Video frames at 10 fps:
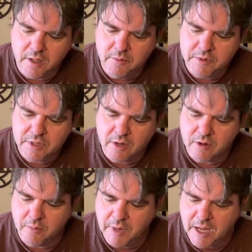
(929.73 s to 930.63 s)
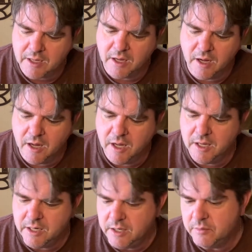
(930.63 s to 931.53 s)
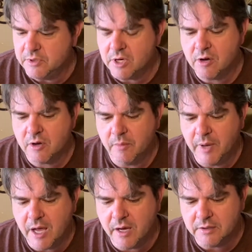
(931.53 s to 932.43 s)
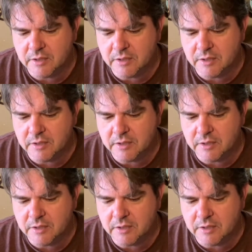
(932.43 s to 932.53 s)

He would talk about